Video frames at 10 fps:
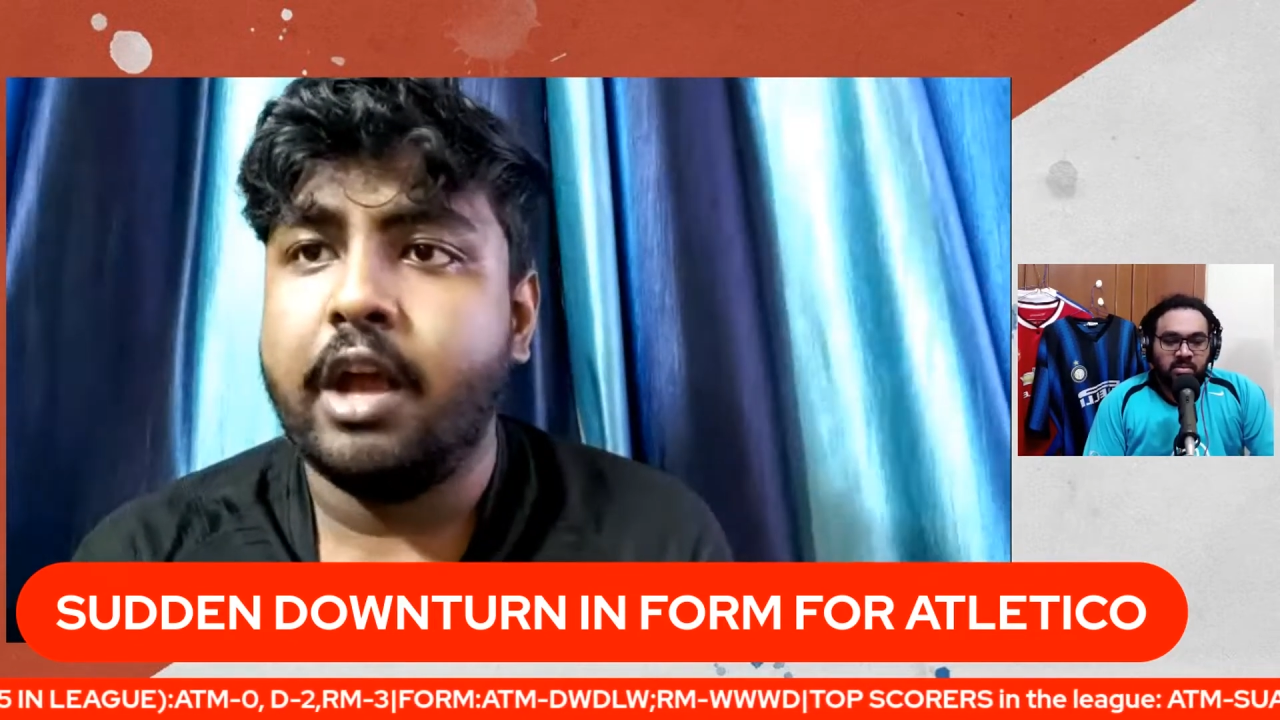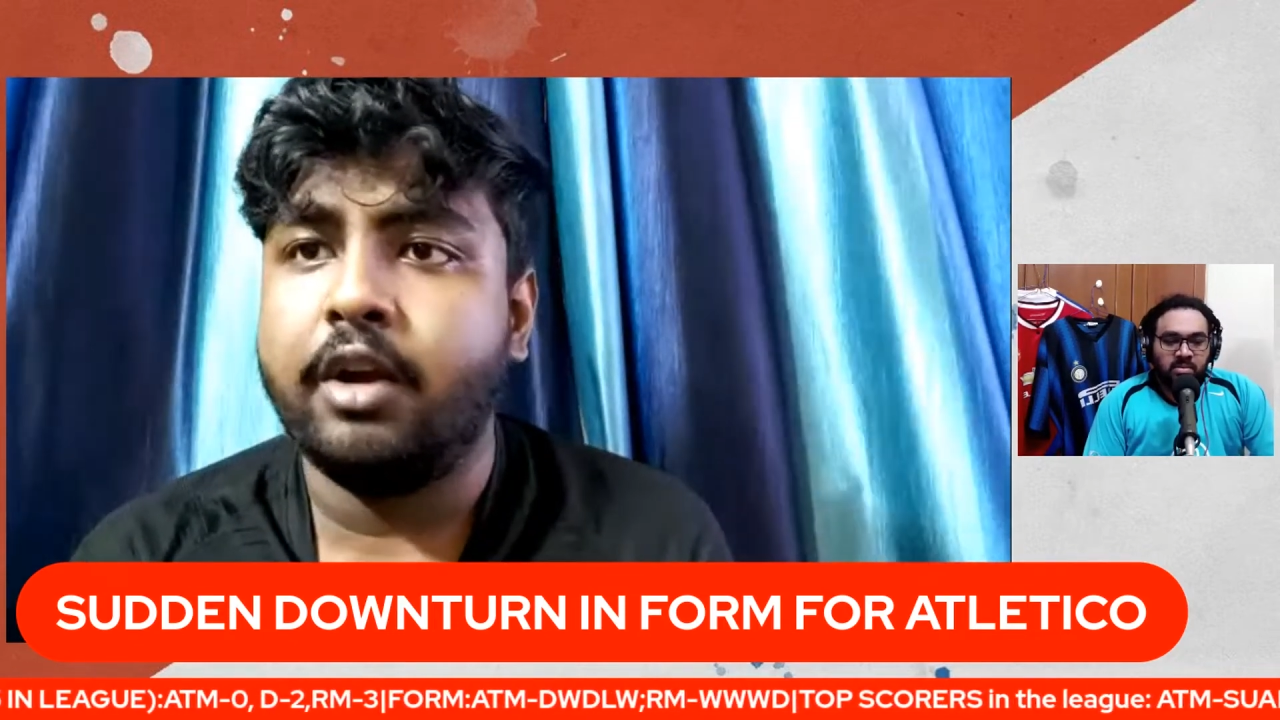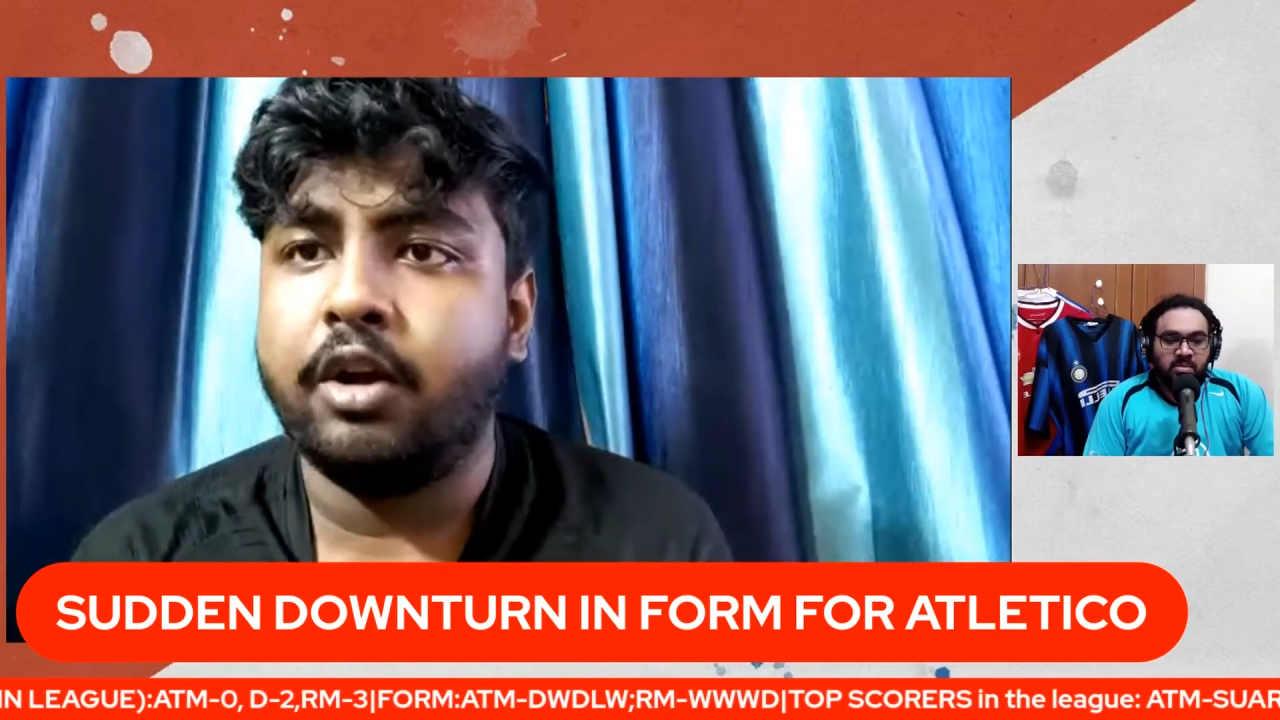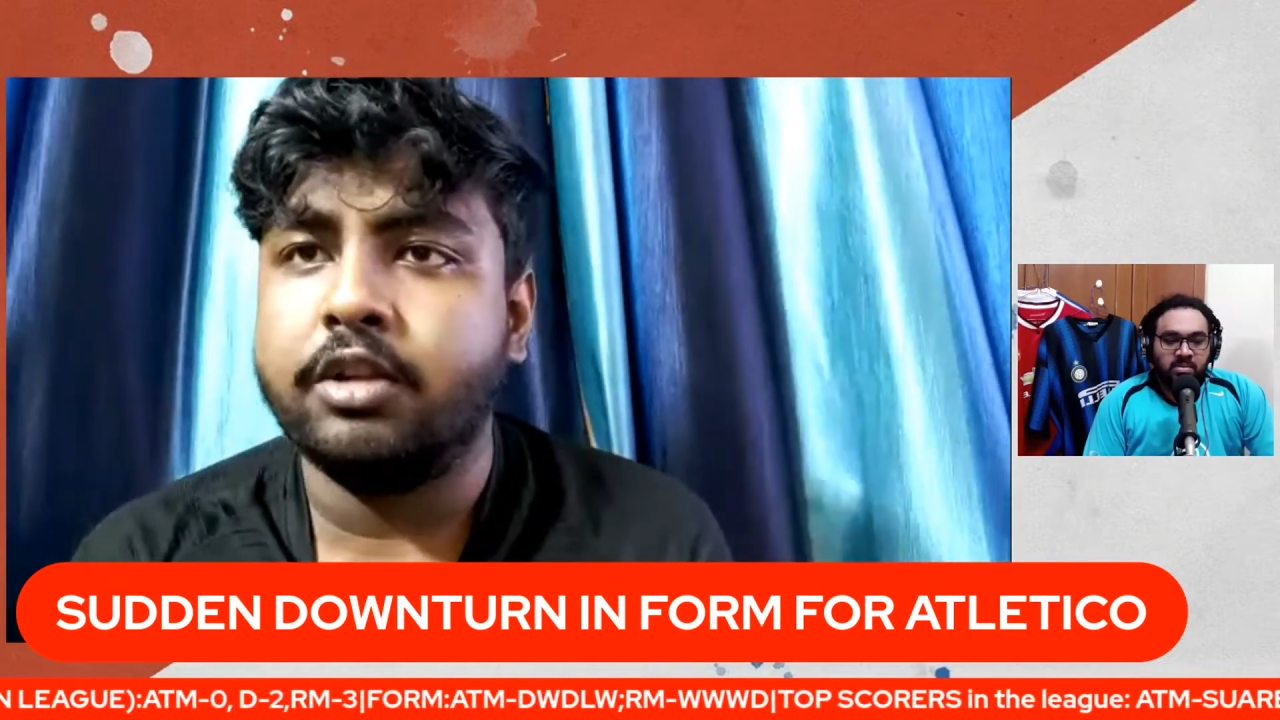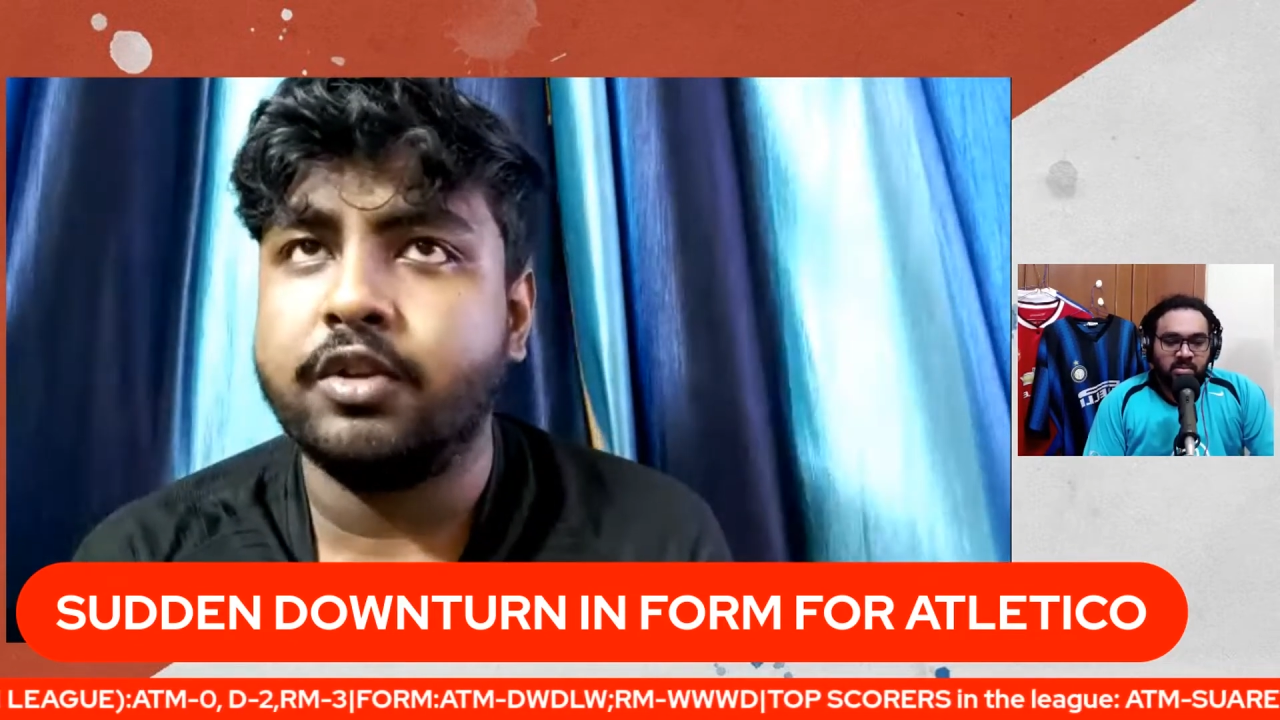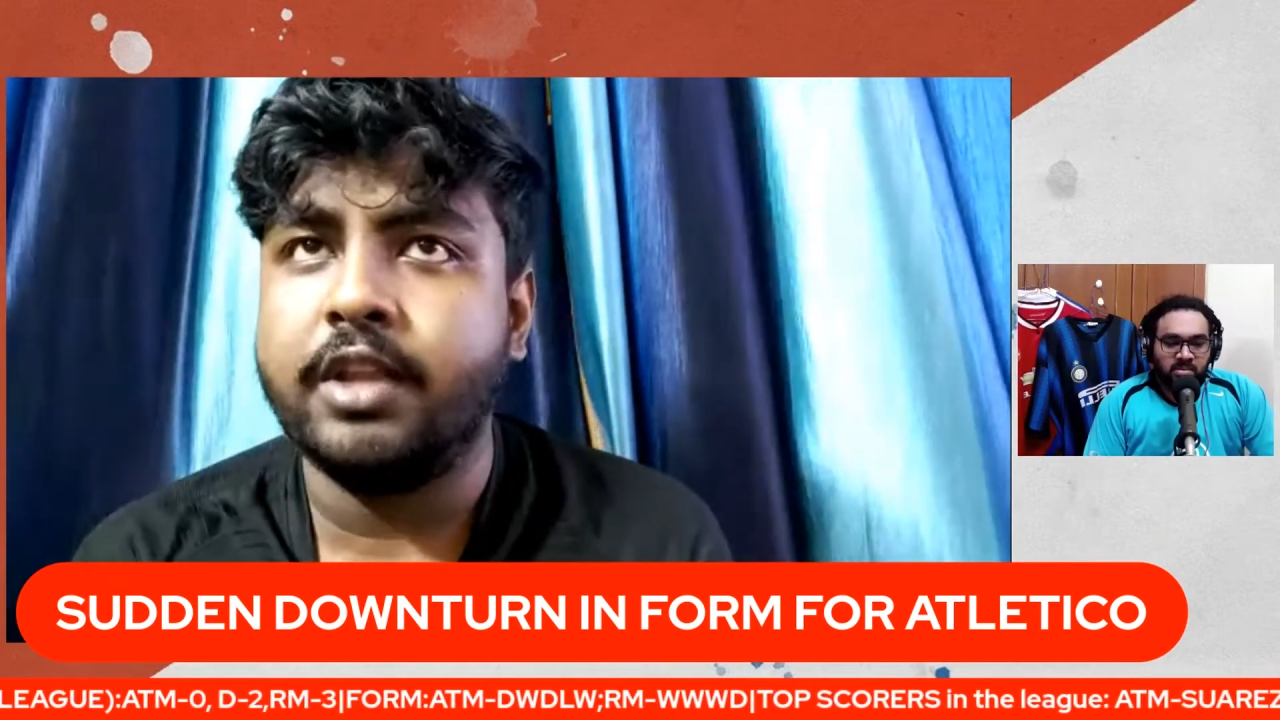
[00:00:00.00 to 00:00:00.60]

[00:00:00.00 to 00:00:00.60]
and also